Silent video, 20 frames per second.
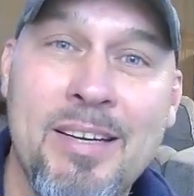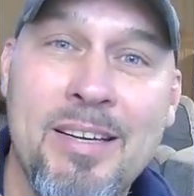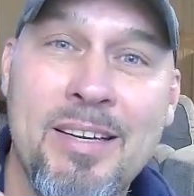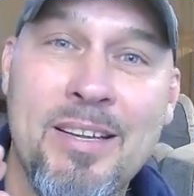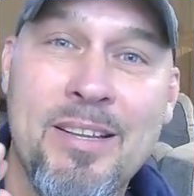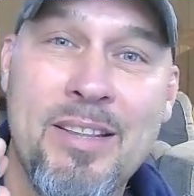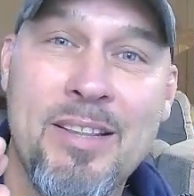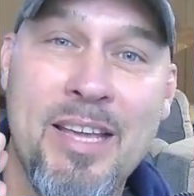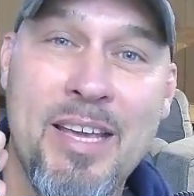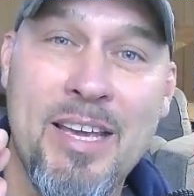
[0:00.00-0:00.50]

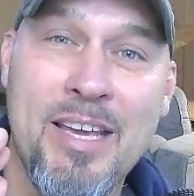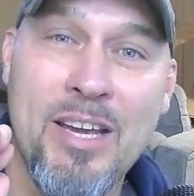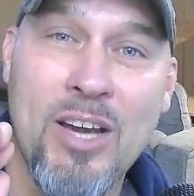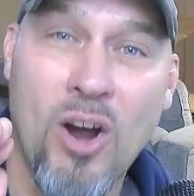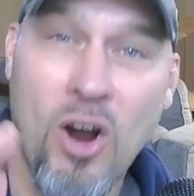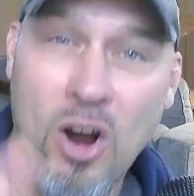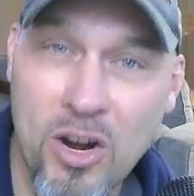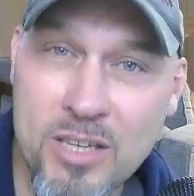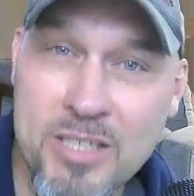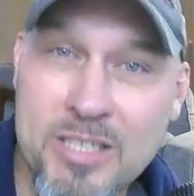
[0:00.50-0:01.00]
the
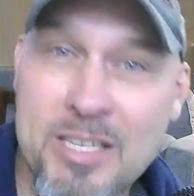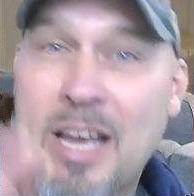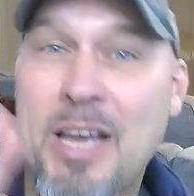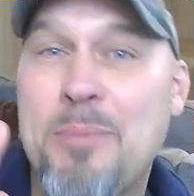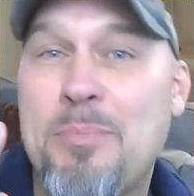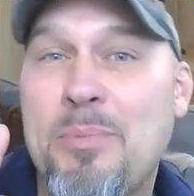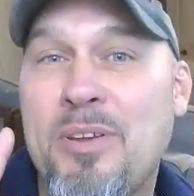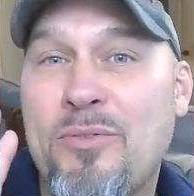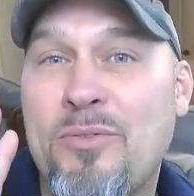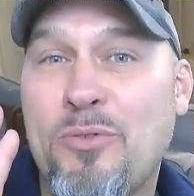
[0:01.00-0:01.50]
archetype
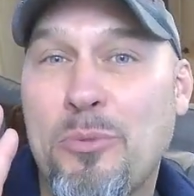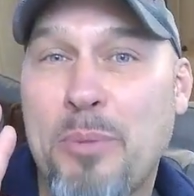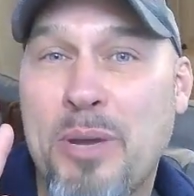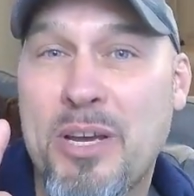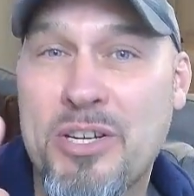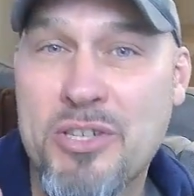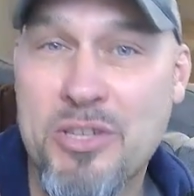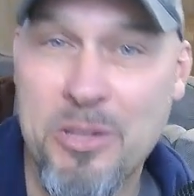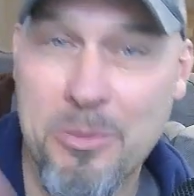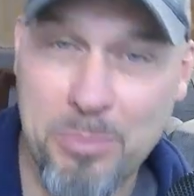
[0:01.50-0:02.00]

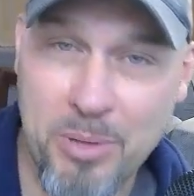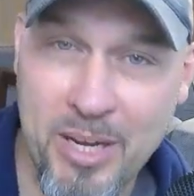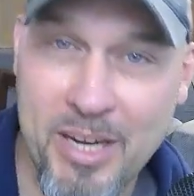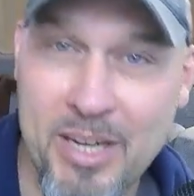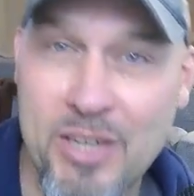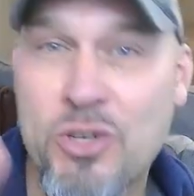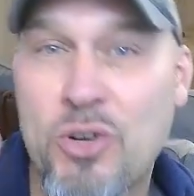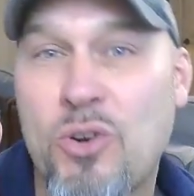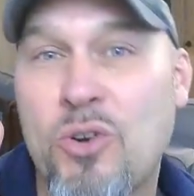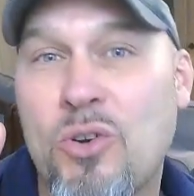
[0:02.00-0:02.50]
information, the player
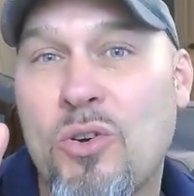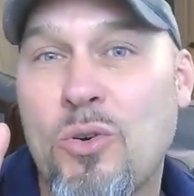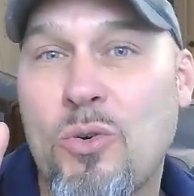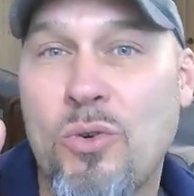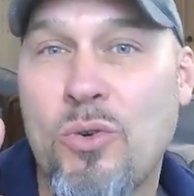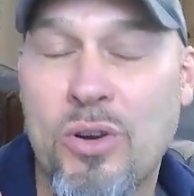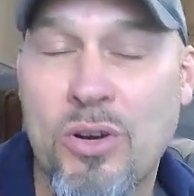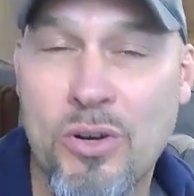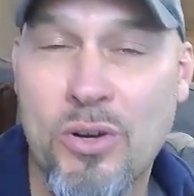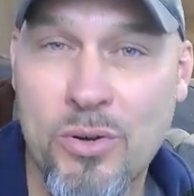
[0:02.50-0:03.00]
turn
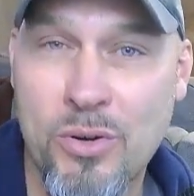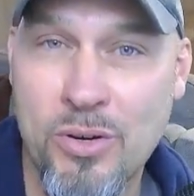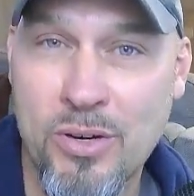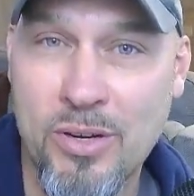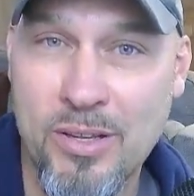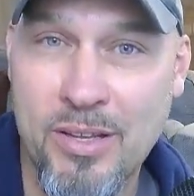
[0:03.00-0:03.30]
order,